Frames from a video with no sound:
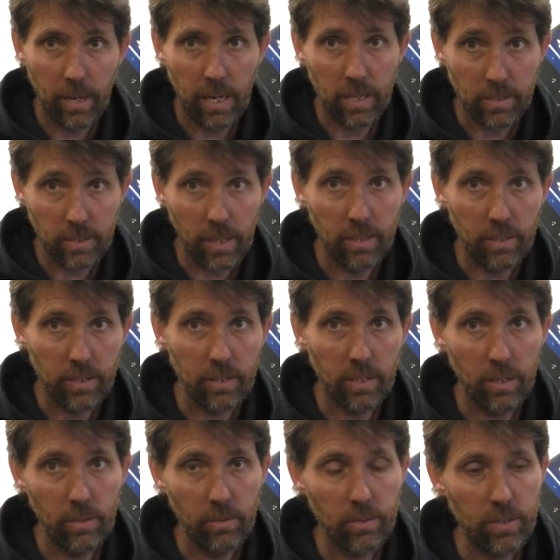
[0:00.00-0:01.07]
made of stainless
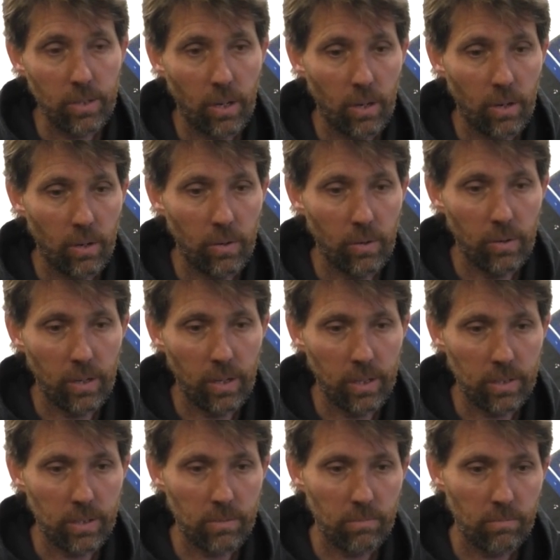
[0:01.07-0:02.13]
steel, so
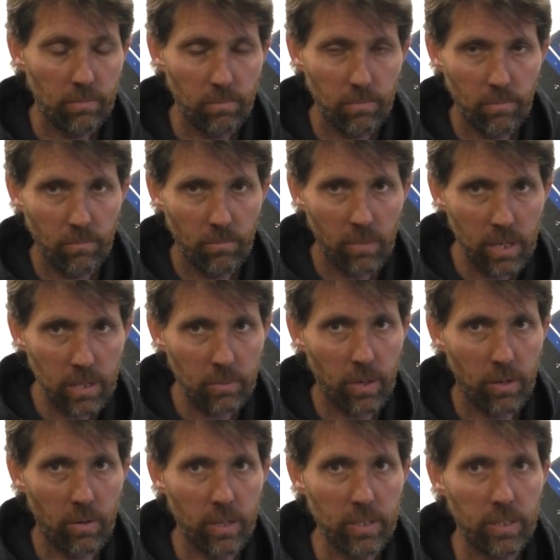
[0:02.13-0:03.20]
it's
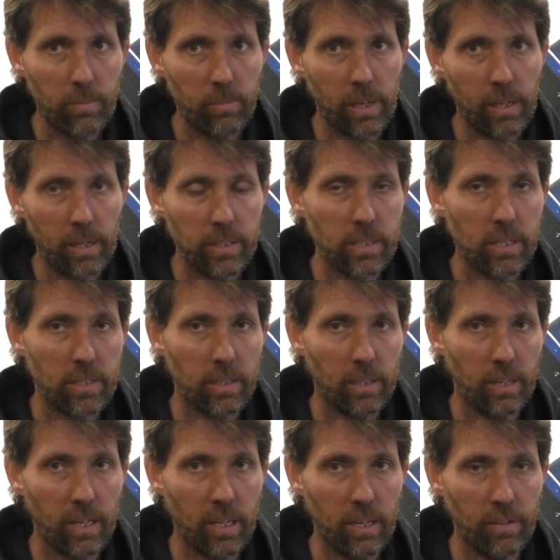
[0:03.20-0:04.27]
reasonably aggressive, but at least it
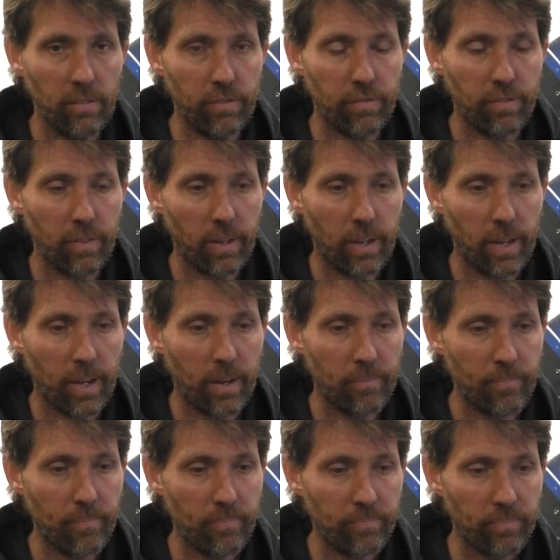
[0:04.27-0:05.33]
doesn't leave
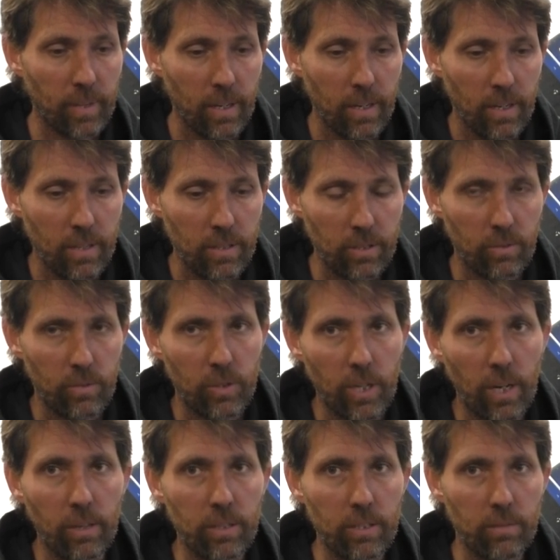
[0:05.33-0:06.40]
um, sort of
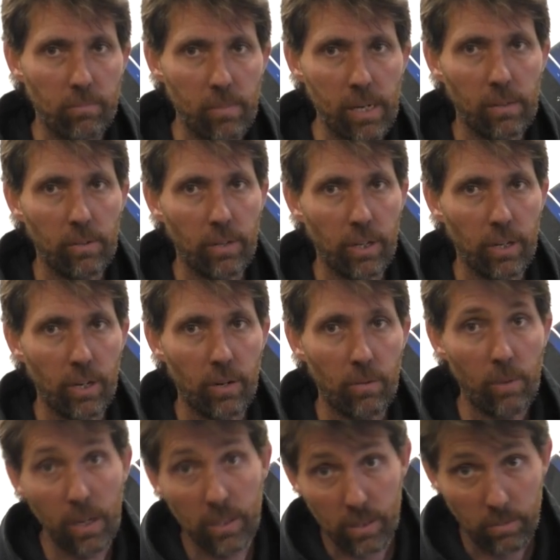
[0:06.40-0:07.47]
chunks of metal that are going
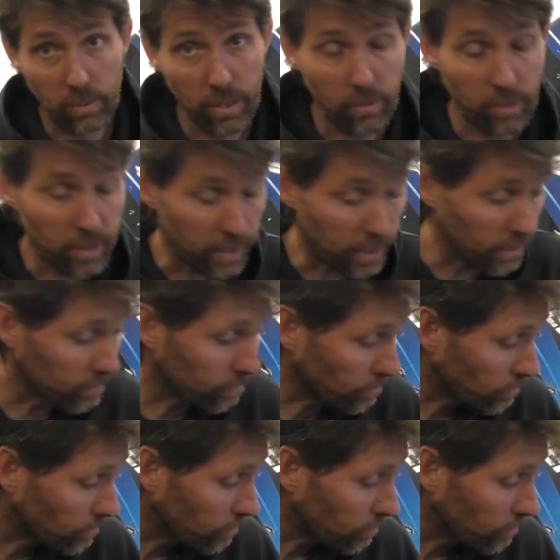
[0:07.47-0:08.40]
to rust when they're in there.